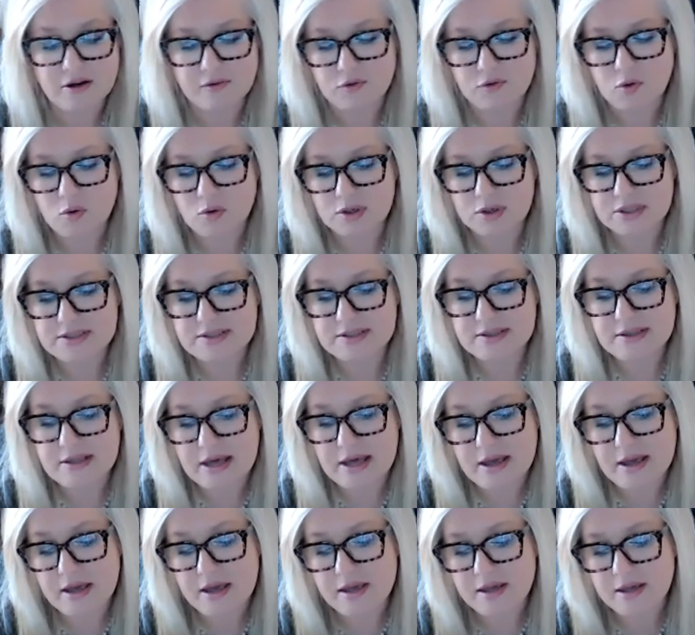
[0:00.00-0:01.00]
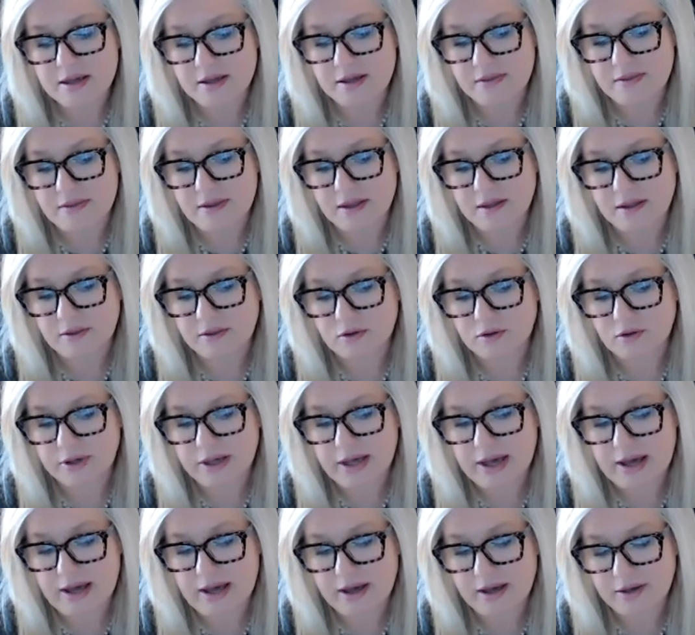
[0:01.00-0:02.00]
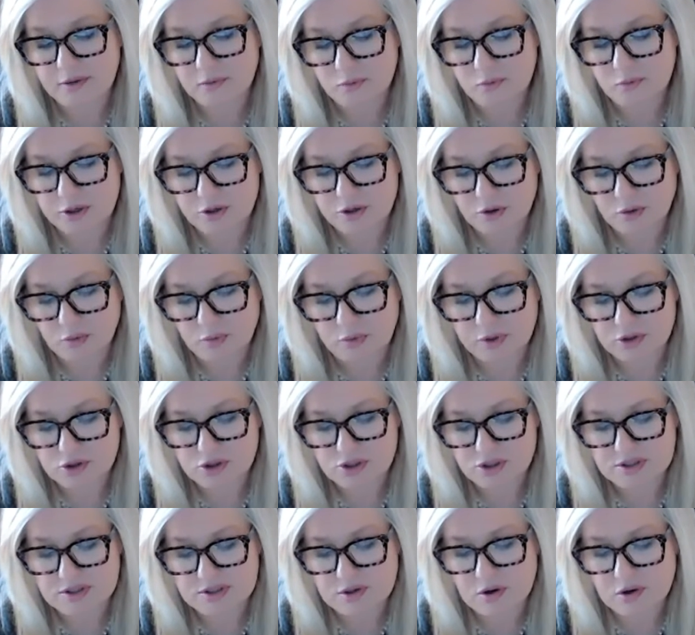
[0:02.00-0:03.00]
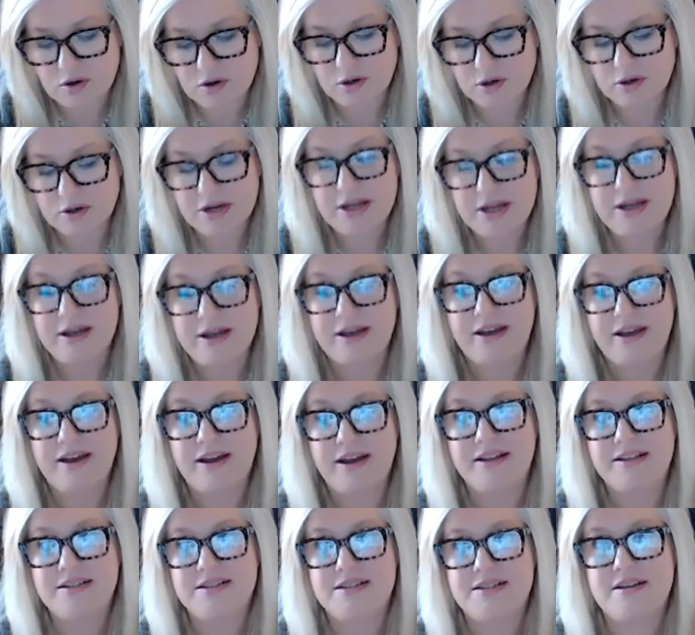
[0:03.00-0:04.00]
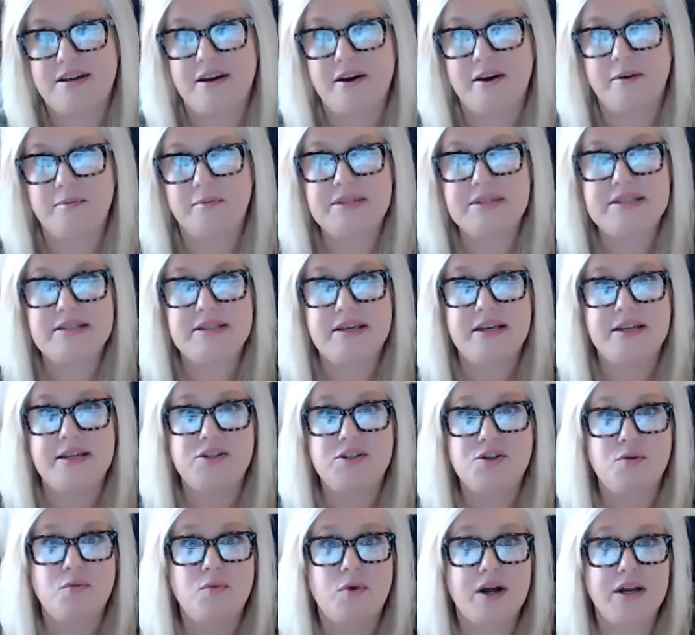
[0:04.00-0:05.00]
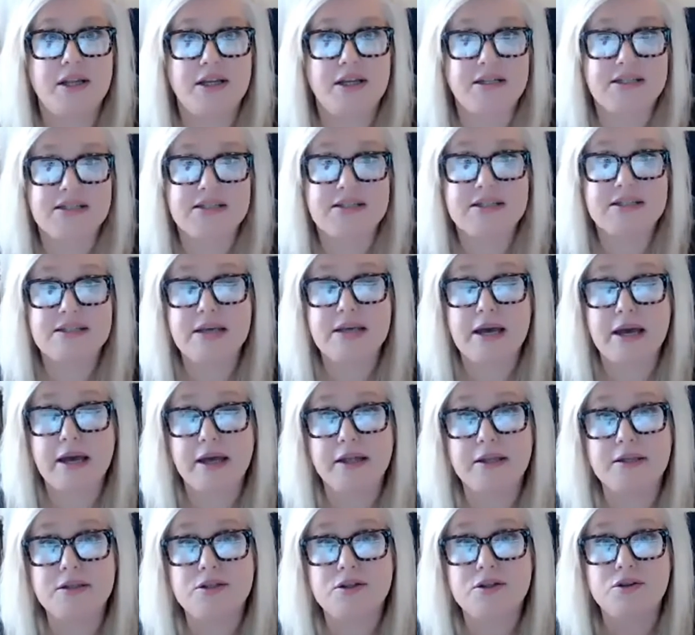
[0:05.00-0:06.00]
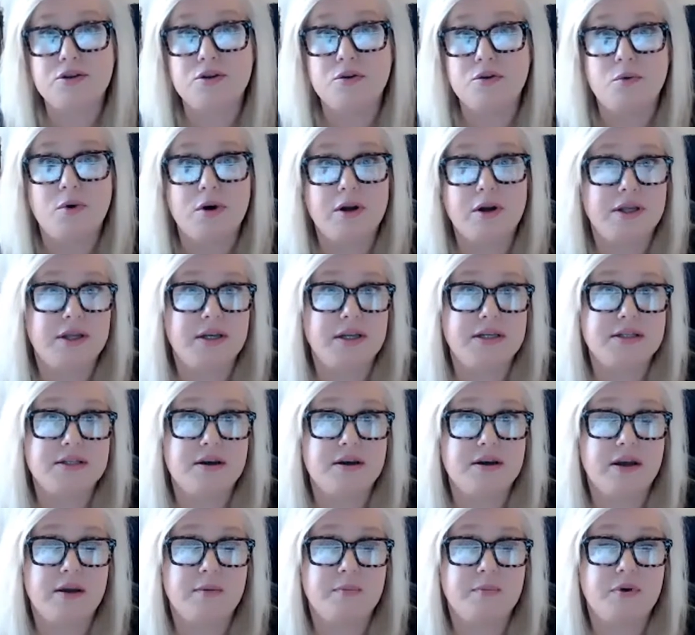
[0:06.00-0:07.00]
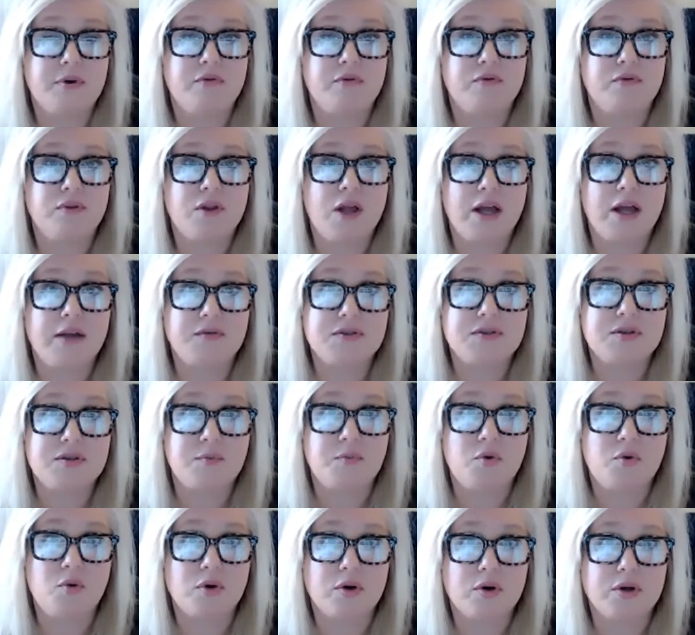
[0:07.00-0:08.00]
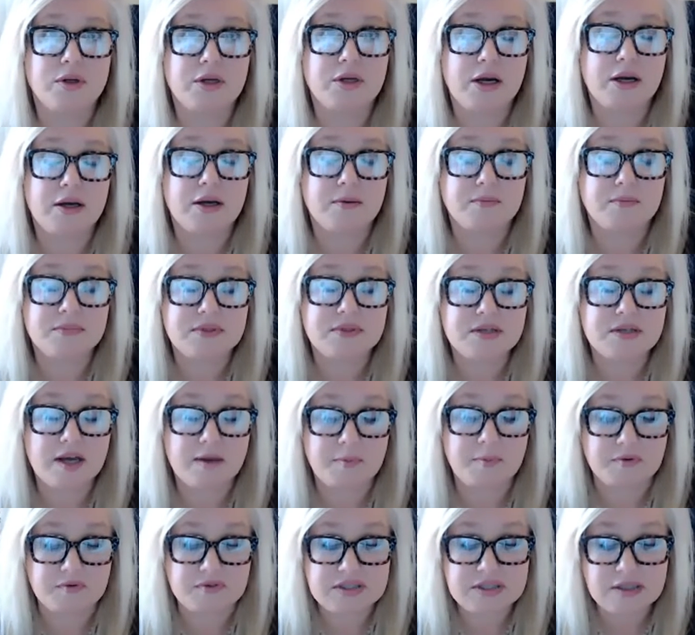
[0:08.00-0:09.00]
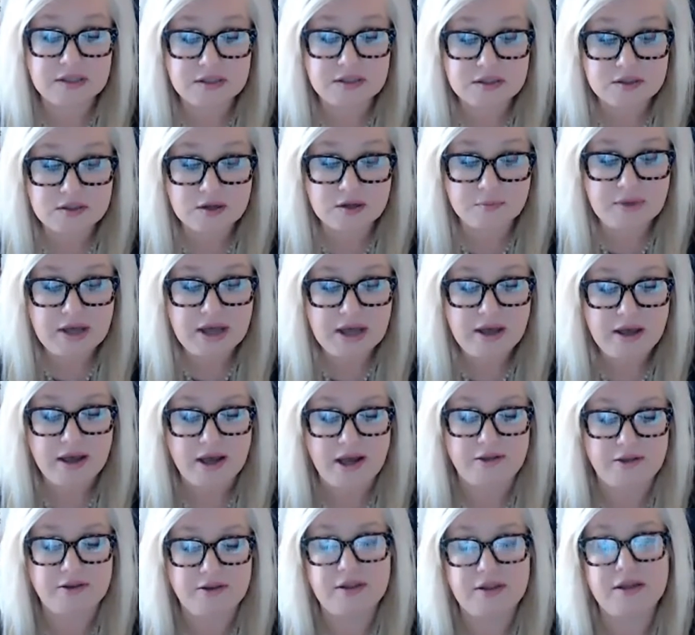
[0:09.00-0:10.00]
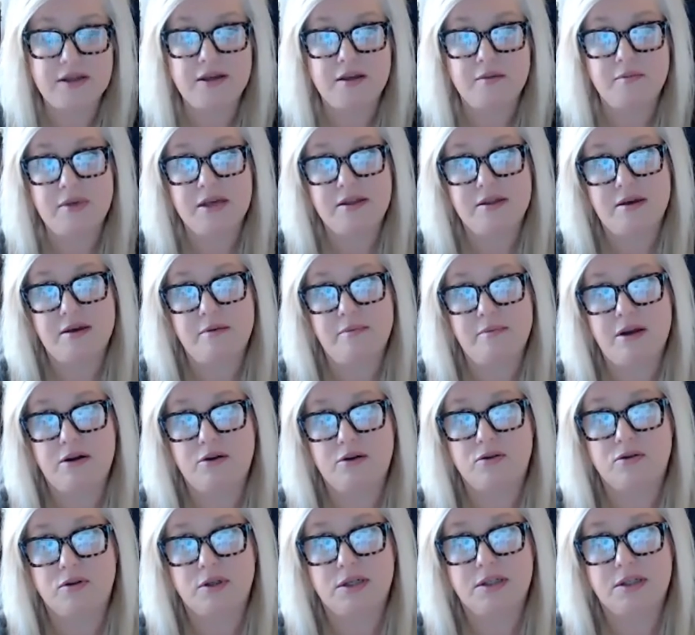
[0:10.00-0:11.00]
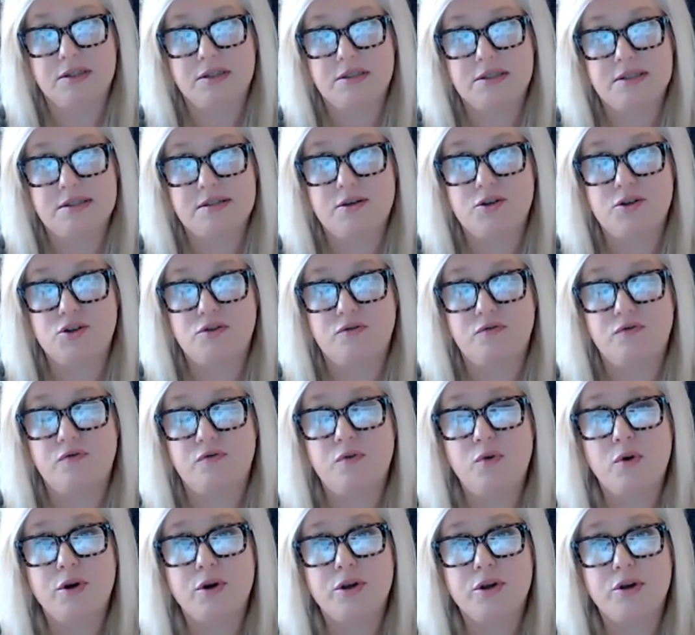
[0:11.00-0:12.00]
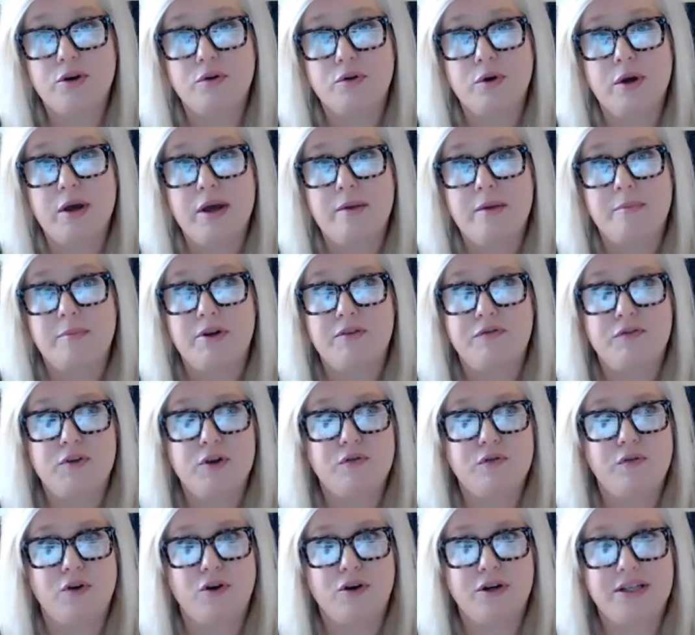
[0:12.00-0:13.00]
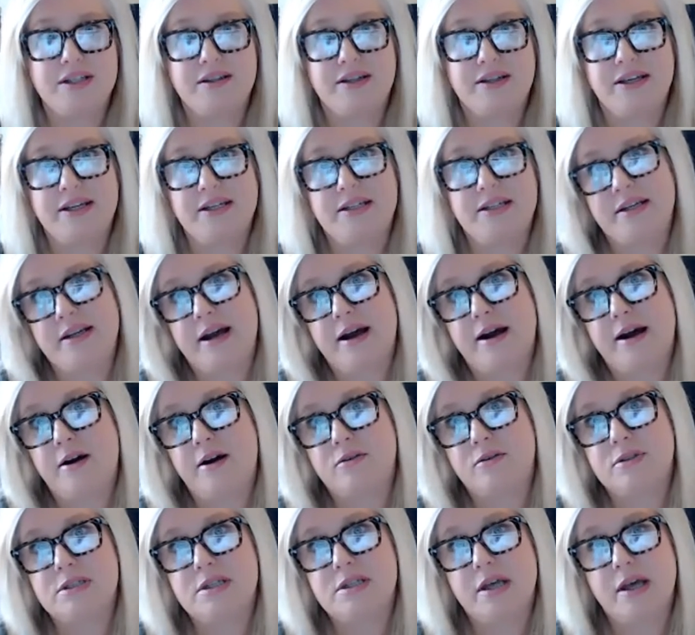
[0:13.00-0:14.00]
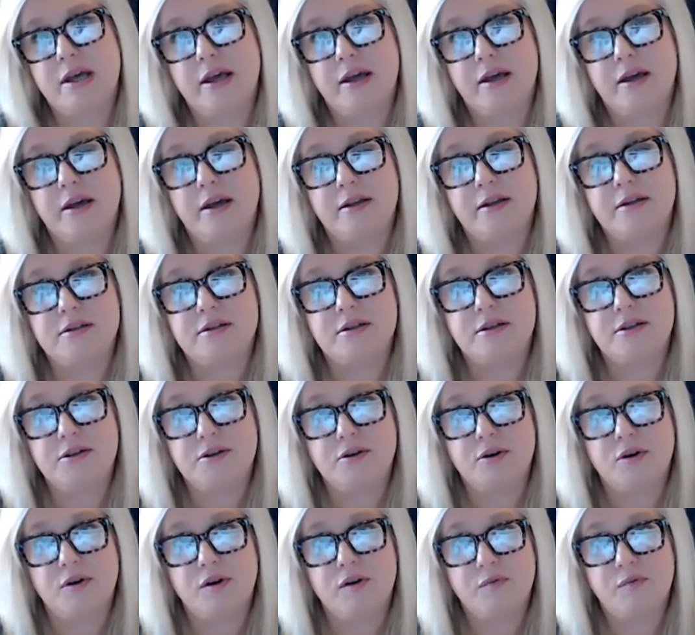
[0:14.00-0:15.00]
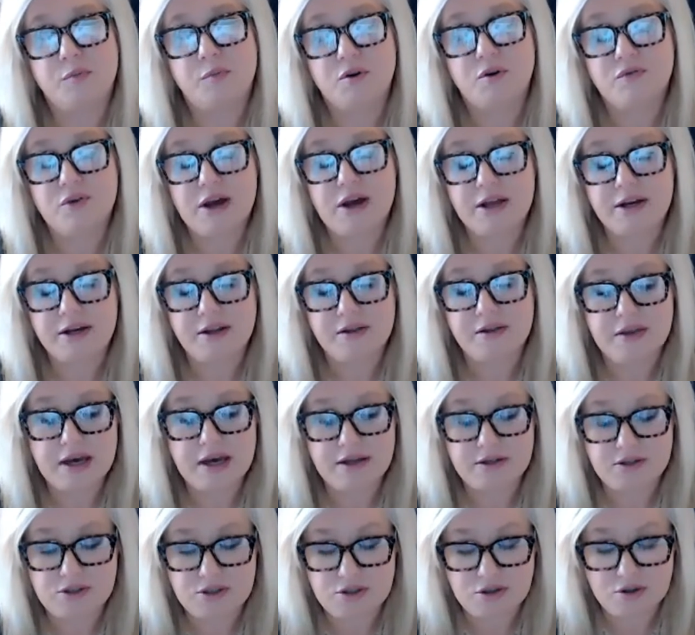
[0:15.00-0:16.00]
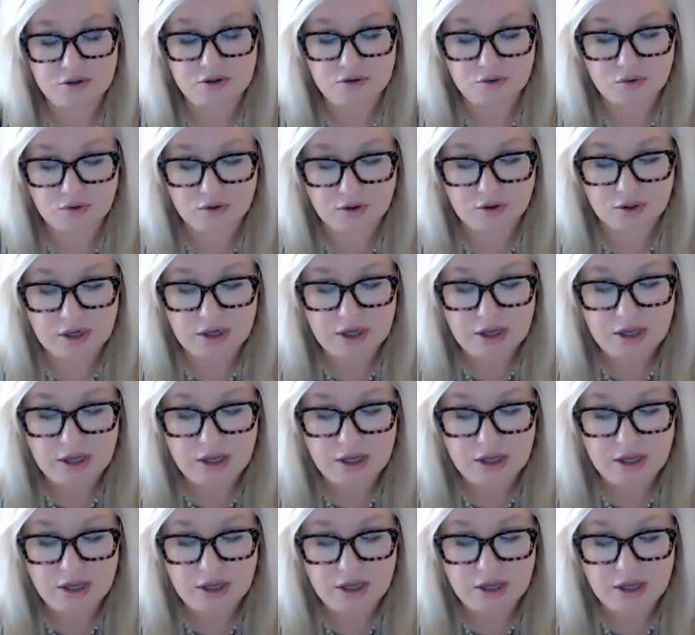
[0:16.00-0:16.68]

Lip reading: of course, they can then look at what your wishes are and see to what extent you want any type of life support type of system, and then they can make that medical decision for you. But if you've already laid it out and, have provided that to your